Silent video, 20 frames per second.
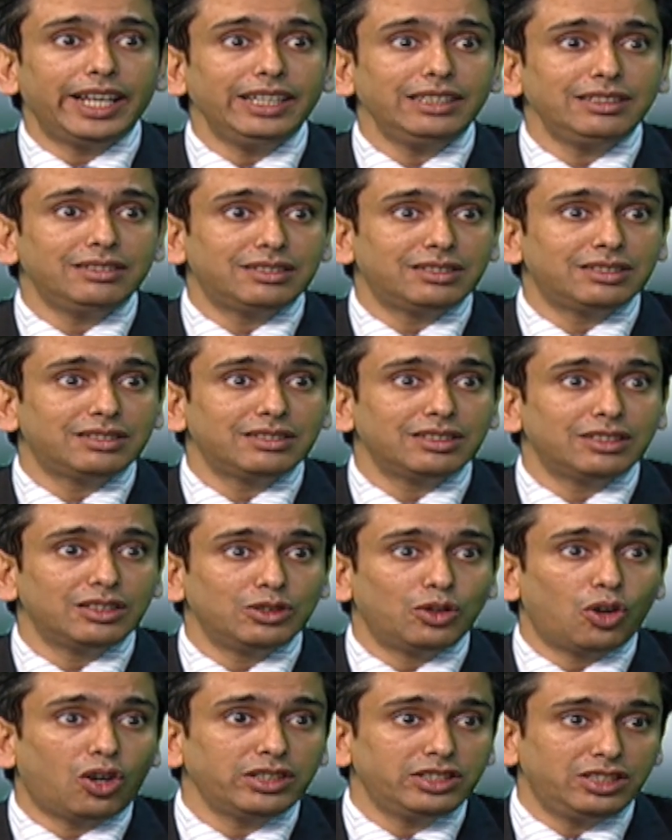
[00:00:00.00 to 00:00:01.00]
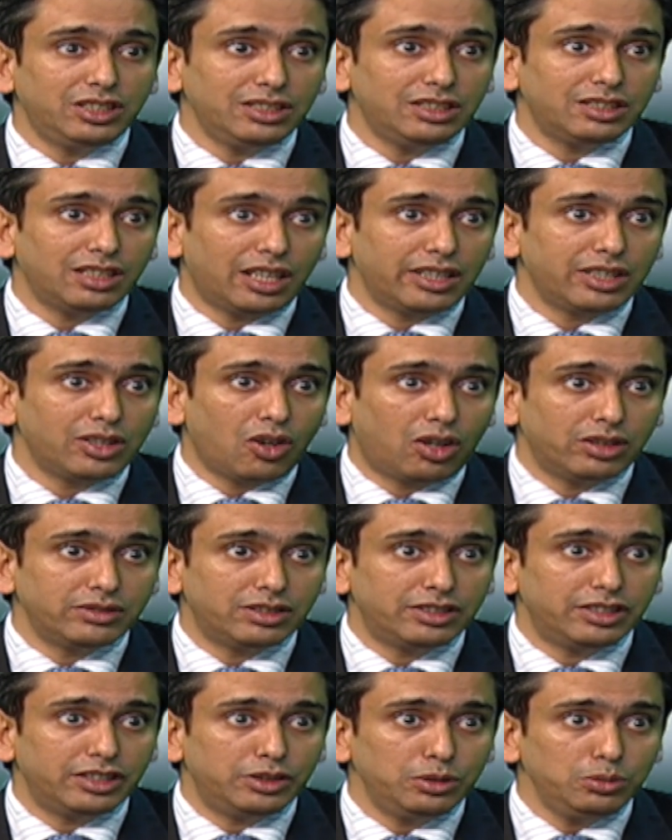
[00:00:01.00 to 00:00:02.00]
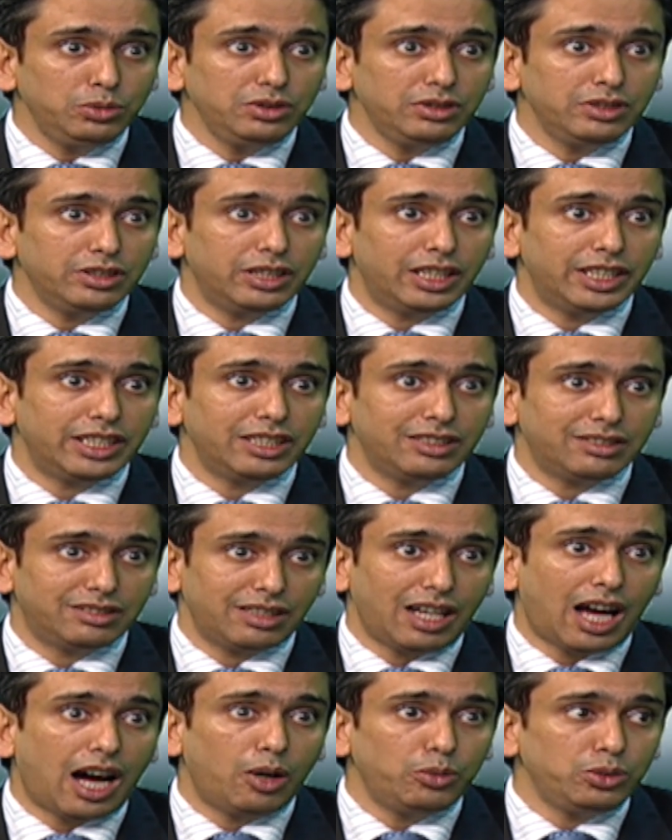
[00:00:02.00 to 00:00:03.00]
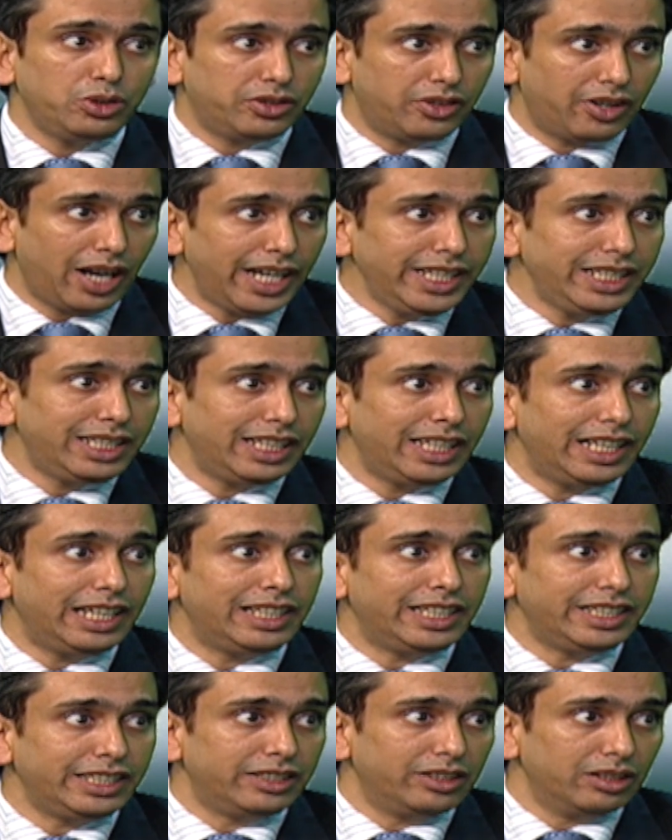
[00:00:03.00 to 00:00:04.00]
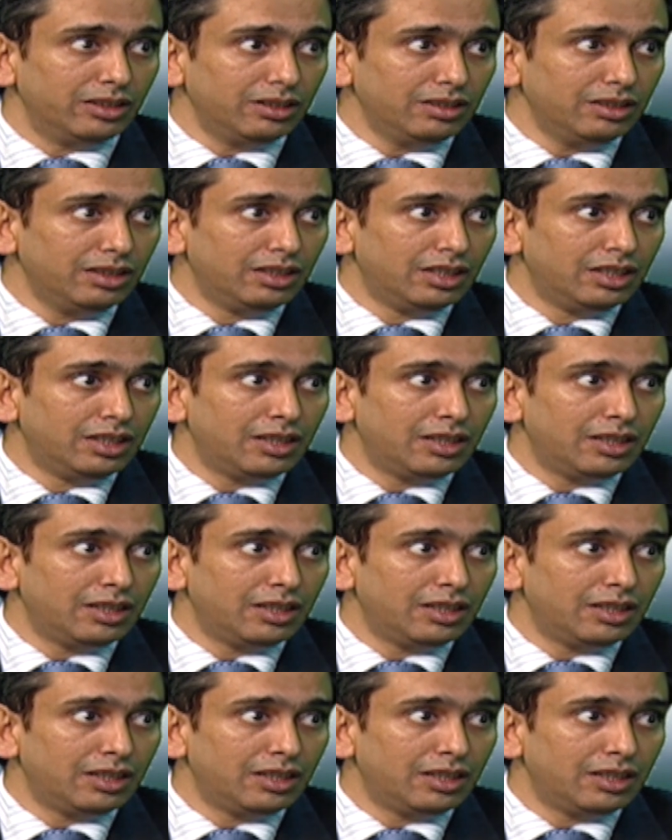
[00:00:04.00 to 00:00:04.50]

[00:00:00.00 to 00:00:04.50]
is not just unconstitutional, it is outright illegal.